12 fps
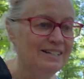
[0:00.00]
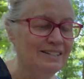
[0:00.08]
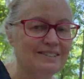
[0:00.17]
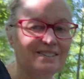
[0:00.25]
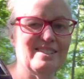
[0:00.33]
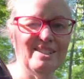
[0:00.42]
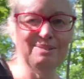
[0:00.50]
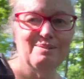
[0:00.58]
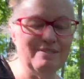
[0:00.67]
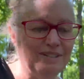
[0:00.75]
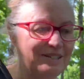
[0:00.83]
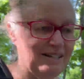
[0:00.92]
looks like
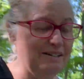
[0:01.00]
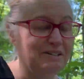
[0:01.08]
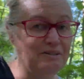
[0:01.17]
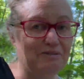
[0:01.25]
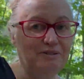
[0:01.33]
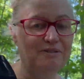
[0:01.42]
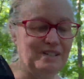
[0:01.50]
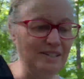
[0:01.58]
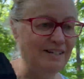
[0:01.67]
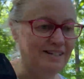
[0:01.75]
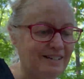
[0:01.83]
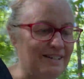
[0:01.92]
we've got,
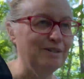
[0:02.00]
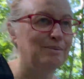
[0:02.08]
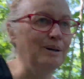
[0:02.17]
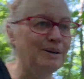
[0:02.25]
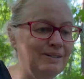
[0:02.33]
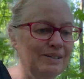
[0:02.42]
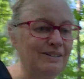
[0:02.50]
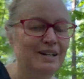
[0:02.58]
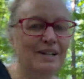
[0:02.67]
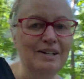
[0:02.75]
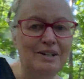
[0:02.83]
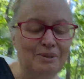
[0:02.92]
15, I didn't count them all,
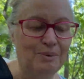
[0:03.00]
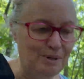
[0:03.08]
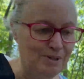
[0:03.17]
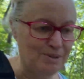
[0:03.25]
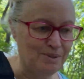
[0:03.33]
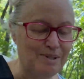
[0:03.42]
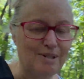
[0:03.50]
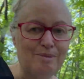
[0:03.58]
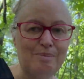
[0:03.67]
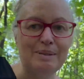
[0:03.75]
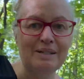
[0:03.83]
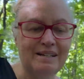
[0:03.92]
water sources,
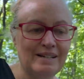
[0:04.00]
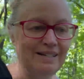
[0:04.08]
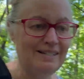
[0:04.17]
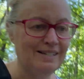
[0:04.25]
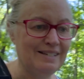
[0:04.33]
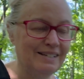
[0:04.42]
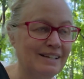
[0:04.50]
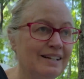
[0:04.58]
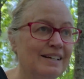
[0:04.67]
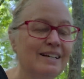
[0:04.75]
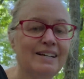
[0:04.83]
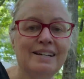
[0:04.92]
but I'd say
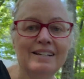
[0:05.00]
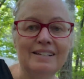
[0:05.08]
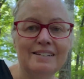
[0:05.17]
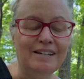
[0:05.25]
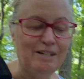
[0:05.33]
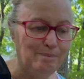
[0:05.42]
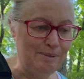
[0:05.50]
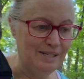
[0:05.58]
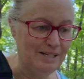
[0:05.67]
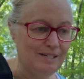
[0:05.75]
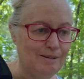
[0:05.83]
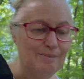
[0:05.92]

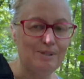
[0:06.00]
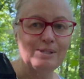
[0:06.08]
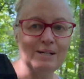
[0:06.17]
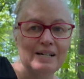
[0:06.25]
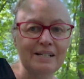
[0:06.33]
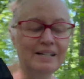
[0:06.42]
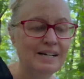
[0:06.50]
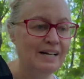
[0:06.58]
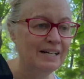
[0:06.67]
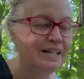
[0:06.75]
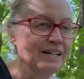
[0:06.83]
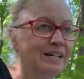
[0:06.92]
90% of them are dry.
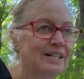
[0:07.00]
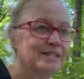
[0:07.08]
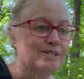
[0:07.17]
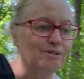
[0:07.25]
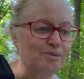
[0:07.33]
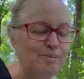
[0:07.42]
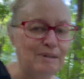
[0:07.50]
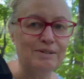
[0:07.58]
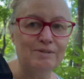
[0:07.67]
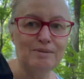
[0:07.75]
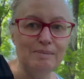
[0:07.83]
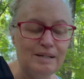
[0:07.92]
So we're about
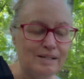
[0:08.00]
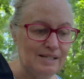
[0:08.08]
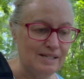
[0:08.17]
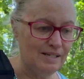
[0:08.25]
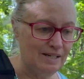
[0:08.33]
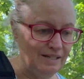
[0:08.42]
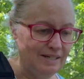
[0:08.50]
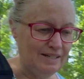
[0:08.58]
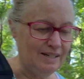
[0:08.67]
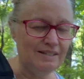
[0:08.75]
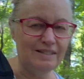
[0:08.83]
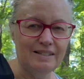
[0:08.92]
3 miles into the hike,
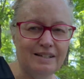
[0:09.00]
and I think that